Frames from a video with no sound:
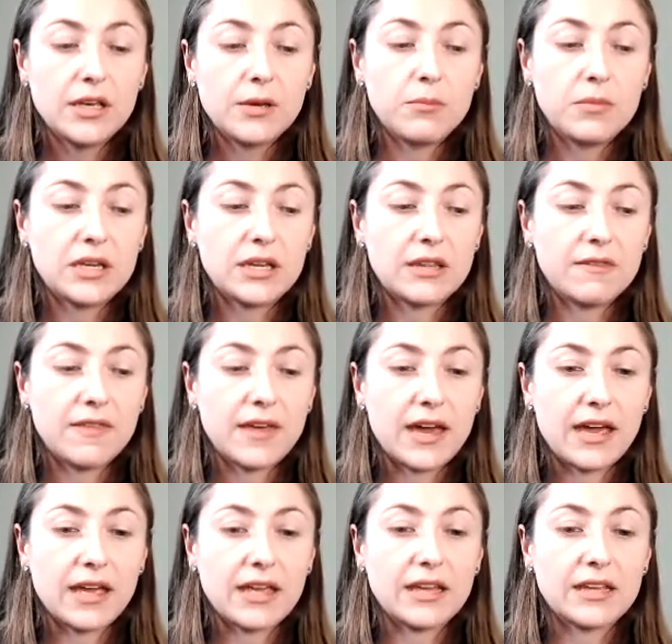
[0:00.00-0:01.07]
meaning
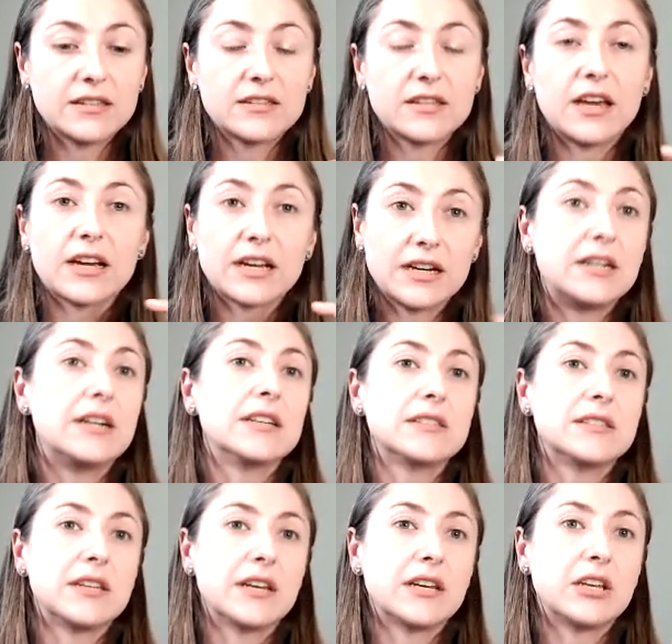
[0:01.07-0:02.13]
that it's a
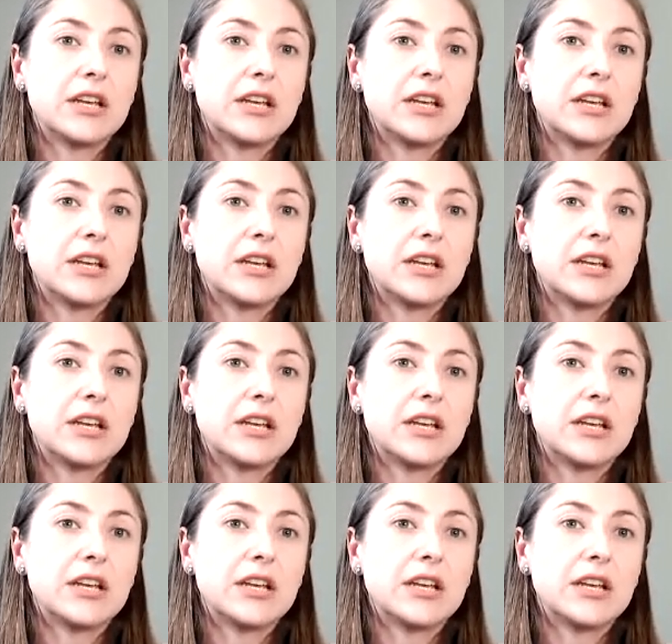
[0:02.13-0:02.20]
constant.